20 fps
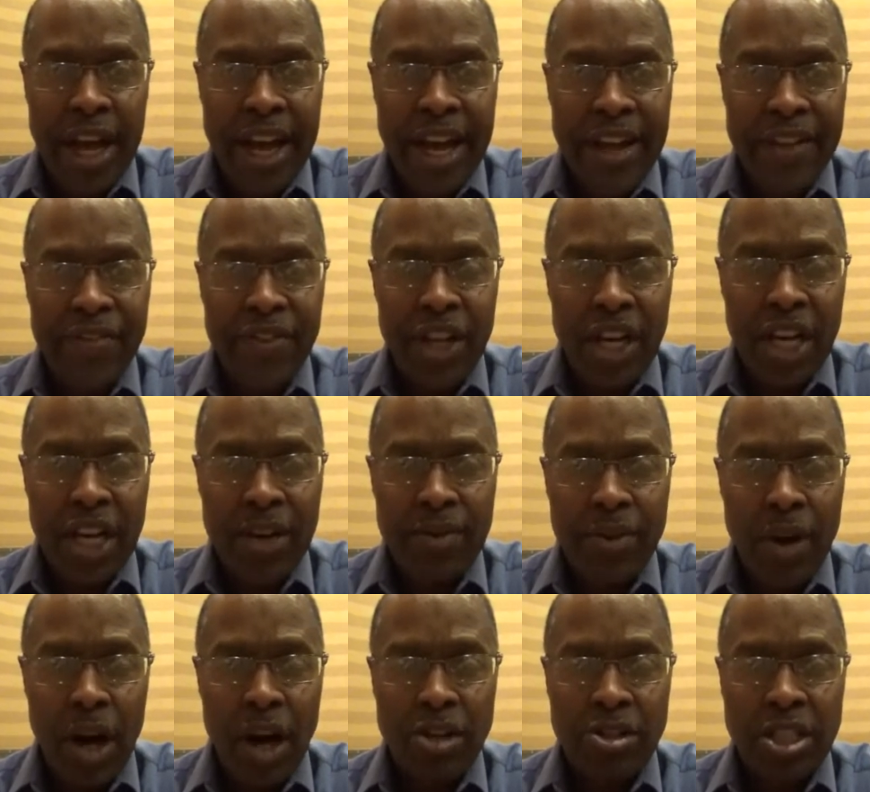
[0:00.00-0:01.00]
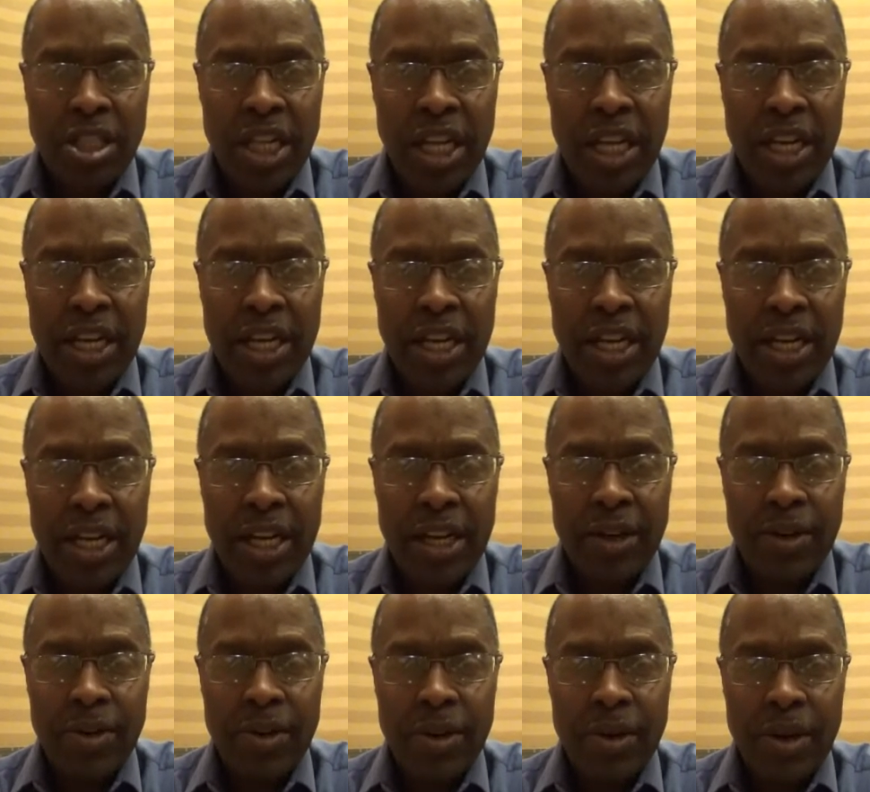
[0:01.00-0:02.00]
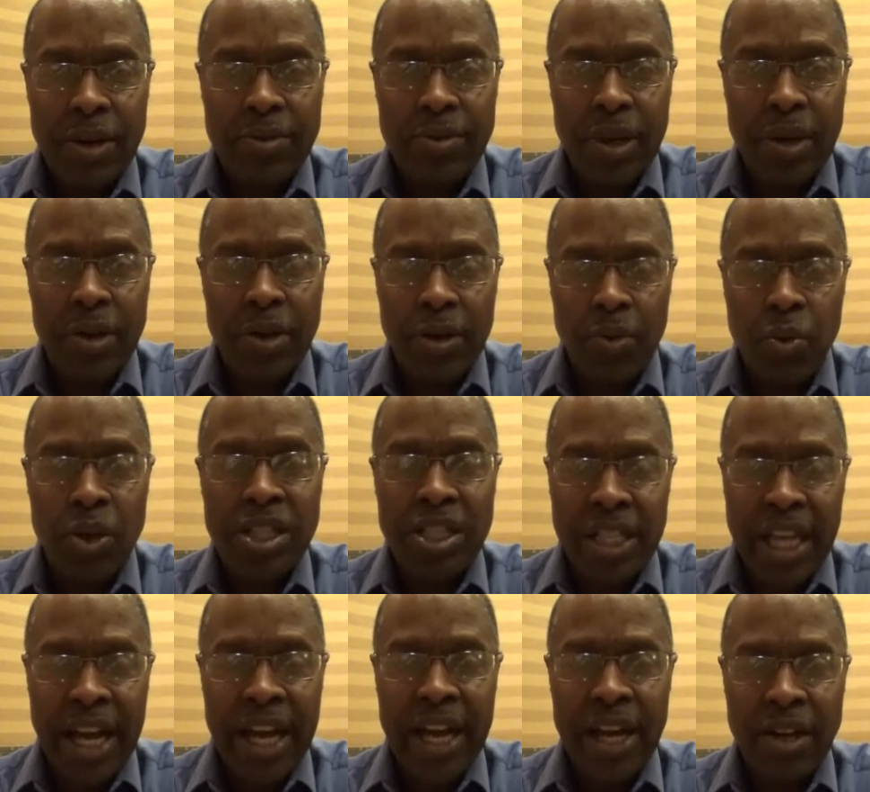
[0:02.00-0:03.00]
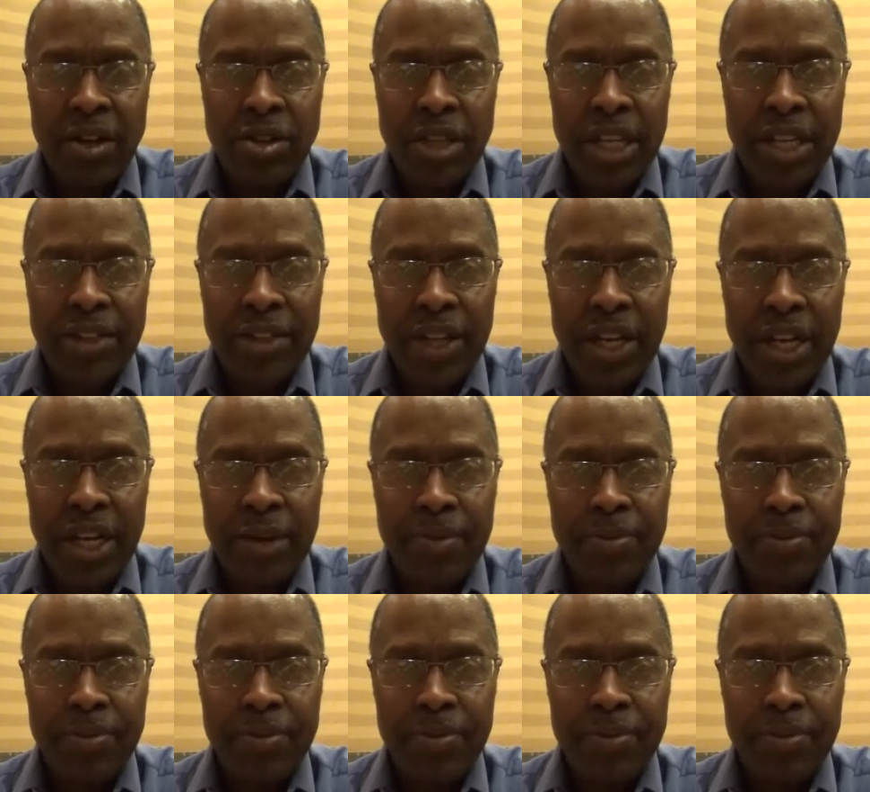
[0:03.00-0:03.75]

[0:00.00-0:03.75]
And Arce went down, and